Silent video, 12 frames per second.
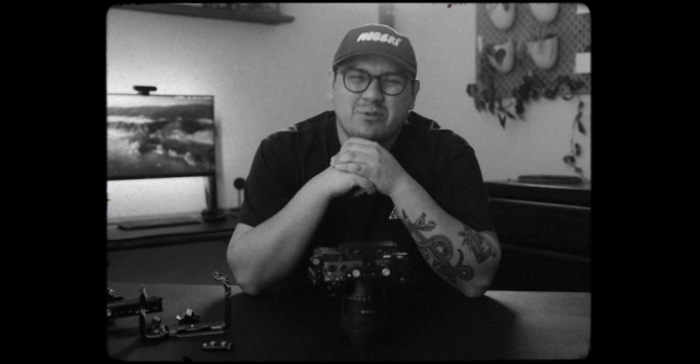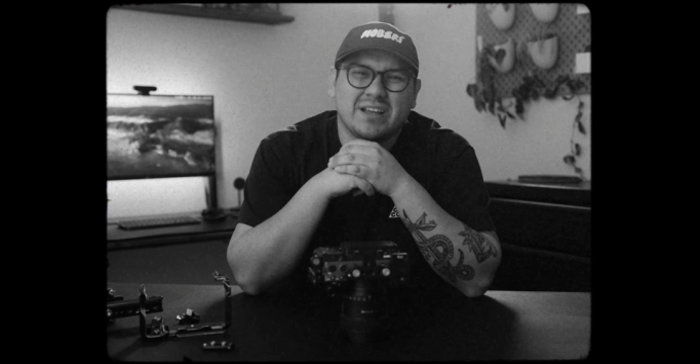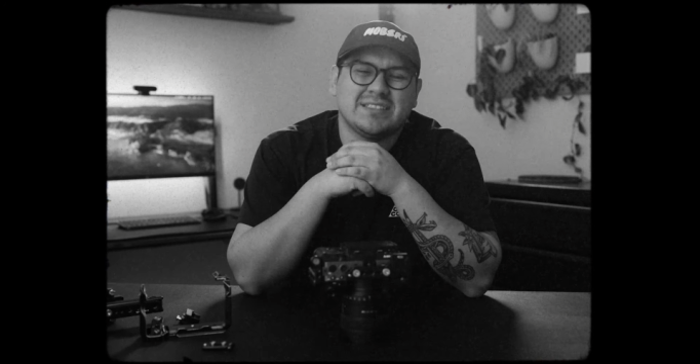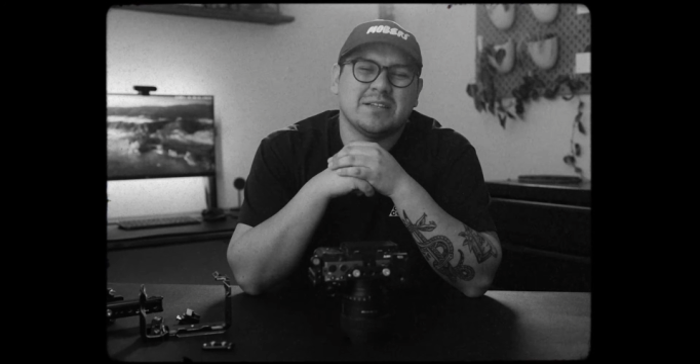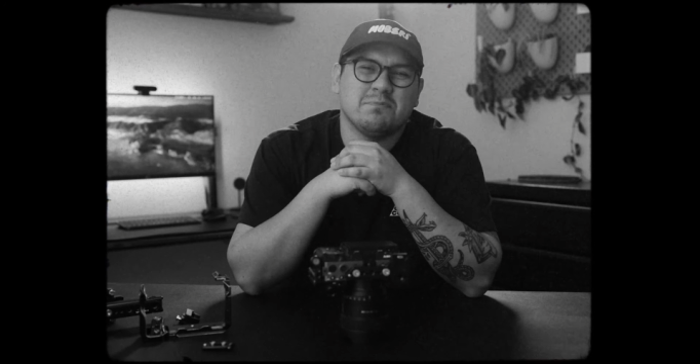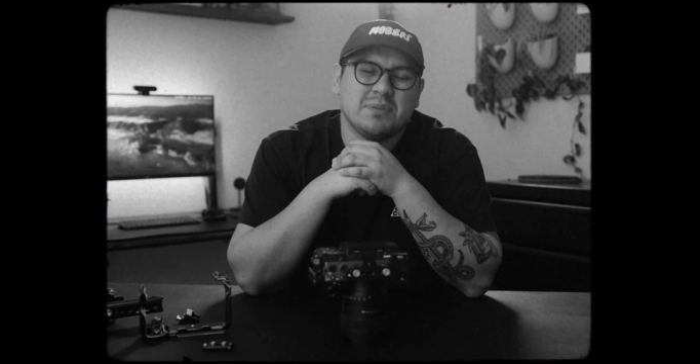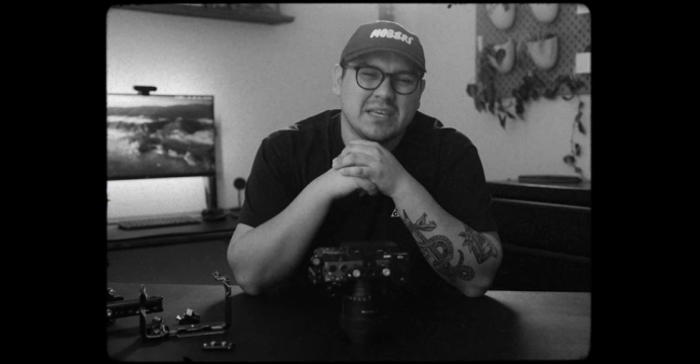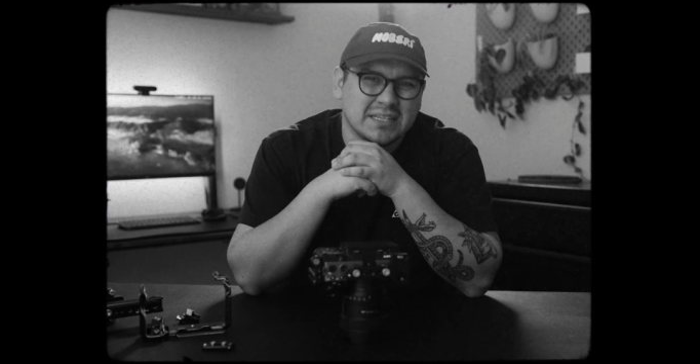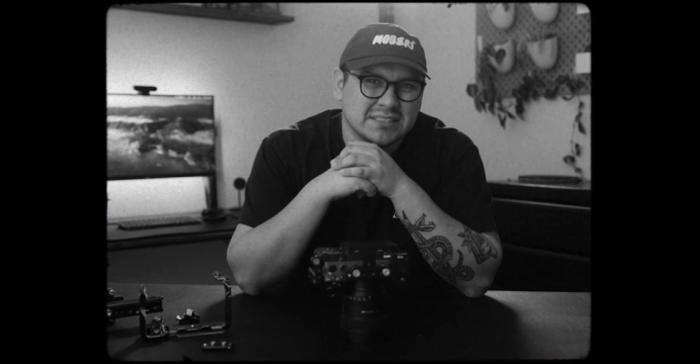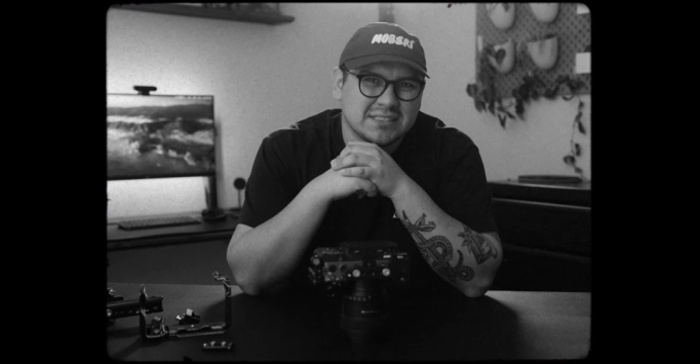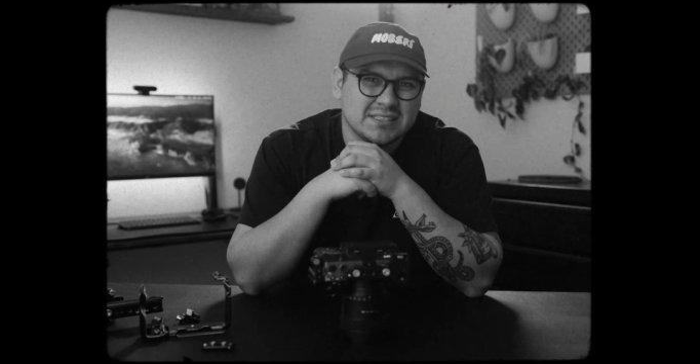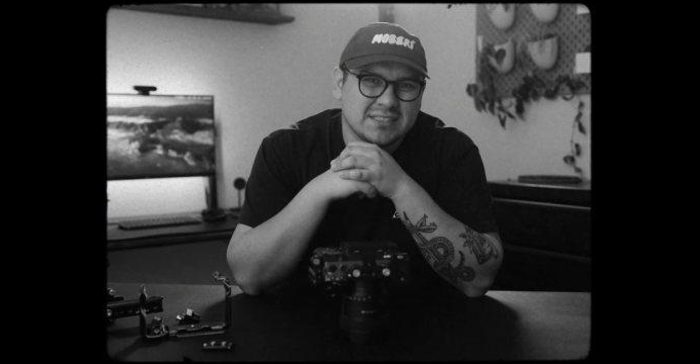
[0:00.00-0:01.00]
rest in
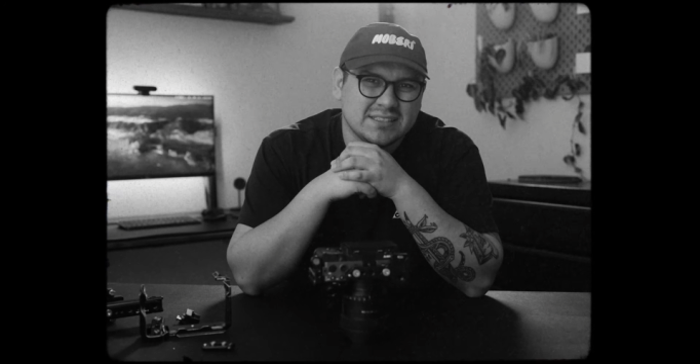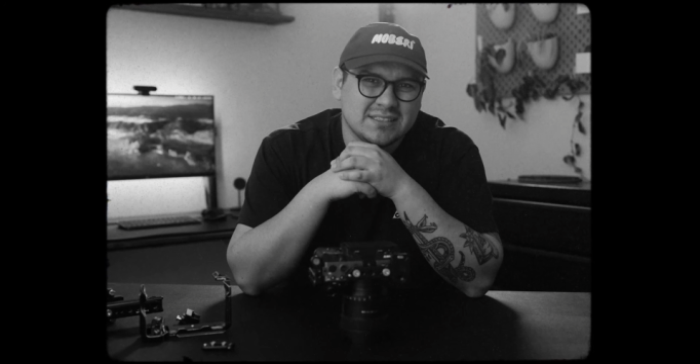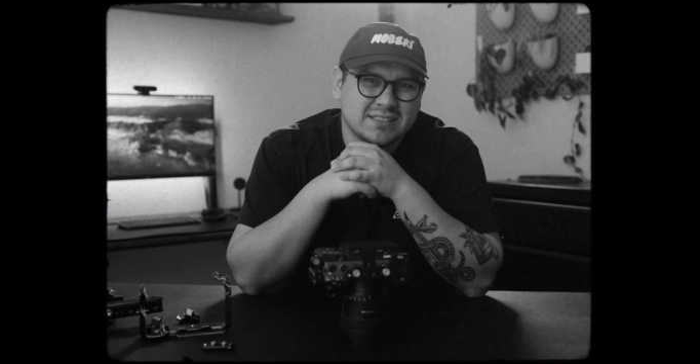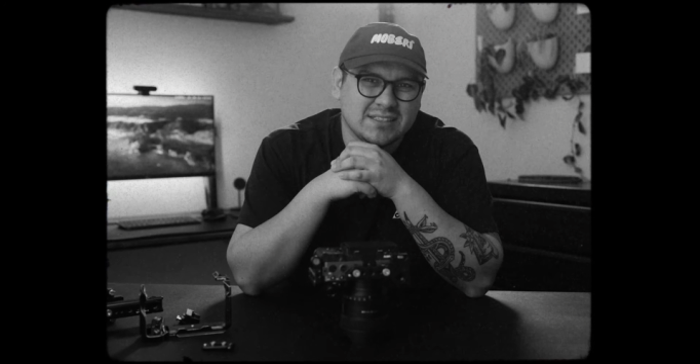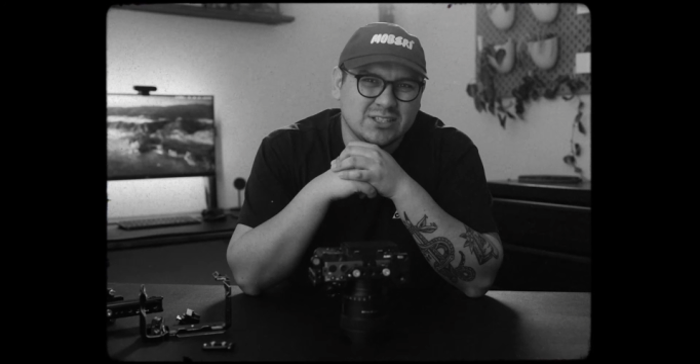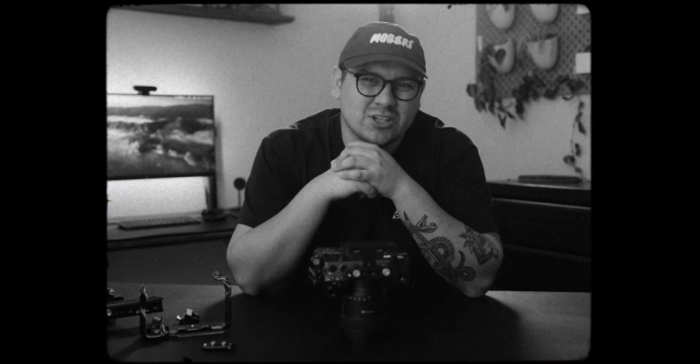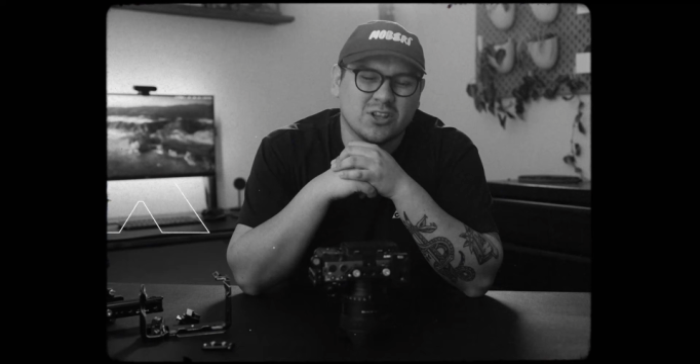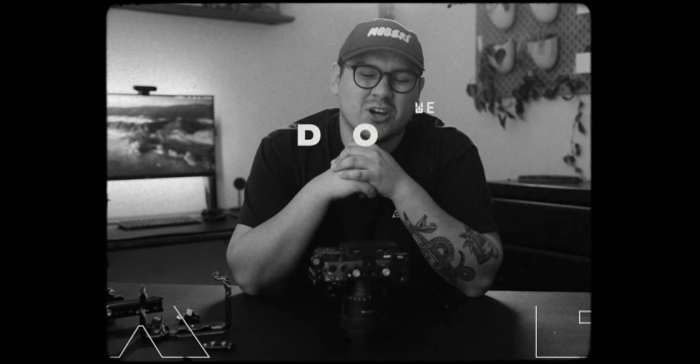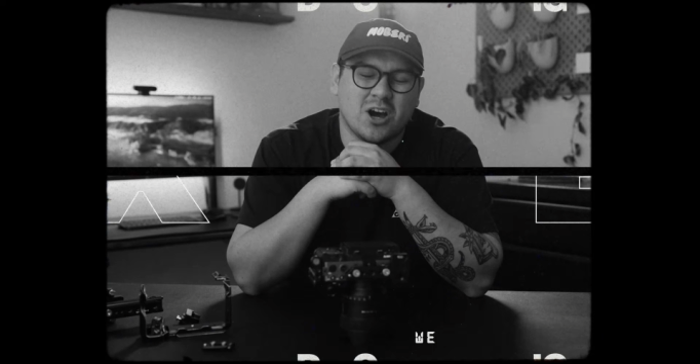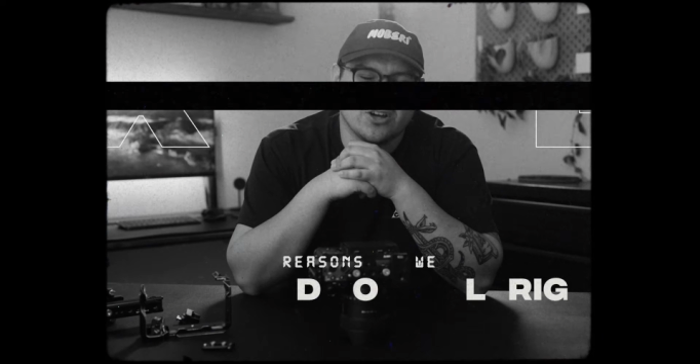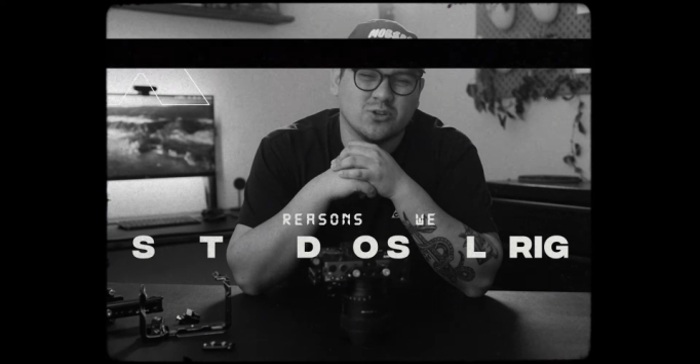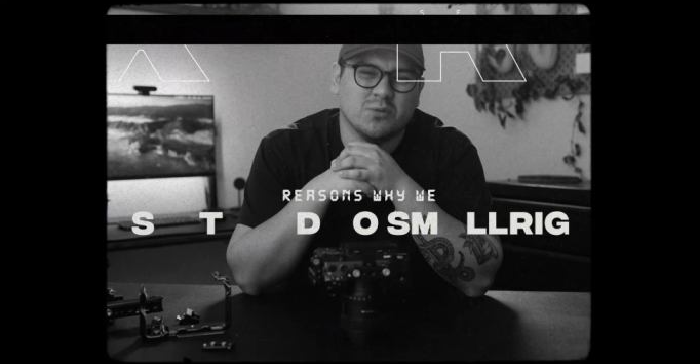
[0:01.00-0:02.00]
peace to the
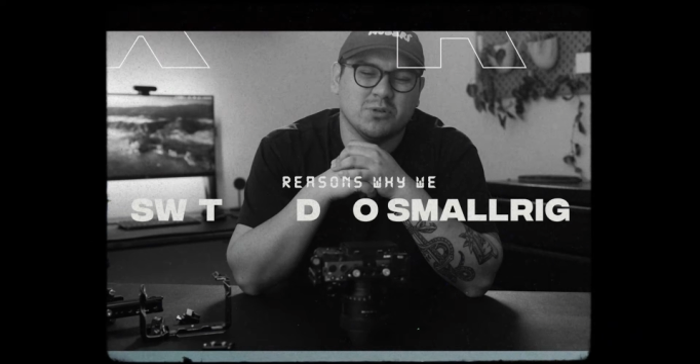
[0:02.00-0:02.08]
Kondor